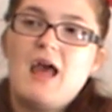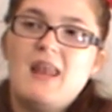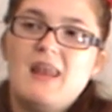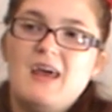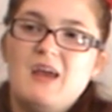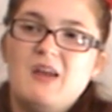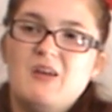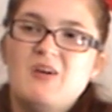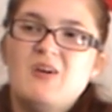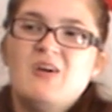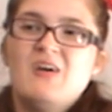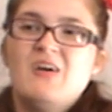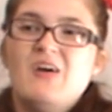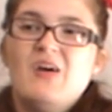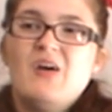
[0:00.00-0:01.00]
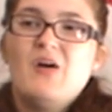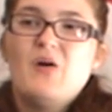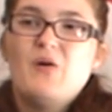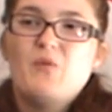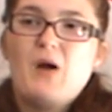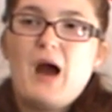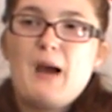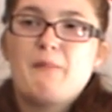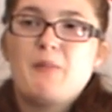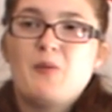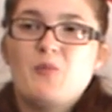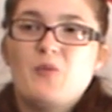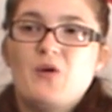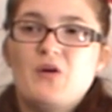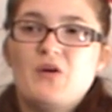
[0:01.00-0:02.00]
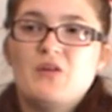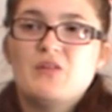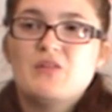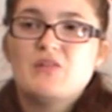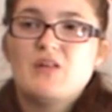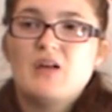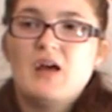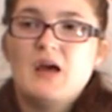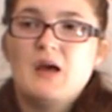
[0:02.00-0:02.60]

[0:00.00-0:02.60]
and then what happened was,